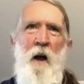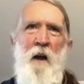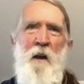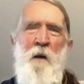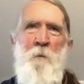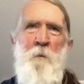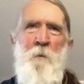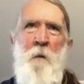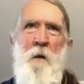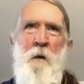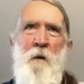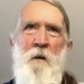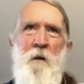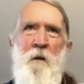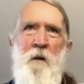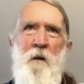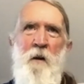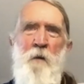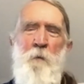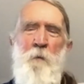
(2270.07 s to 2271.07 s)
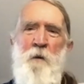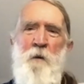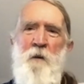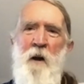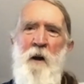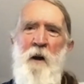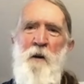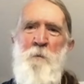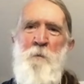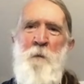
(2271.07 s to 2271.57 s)
I am a
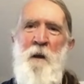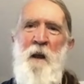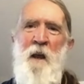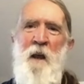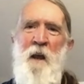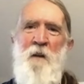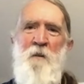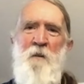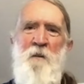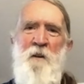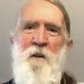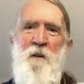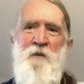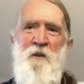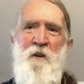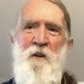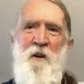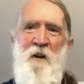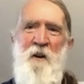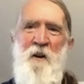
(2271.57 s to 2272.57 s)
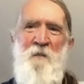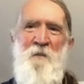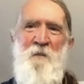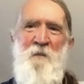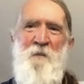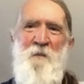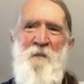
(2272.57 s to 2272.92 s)
retired mechanical engineer.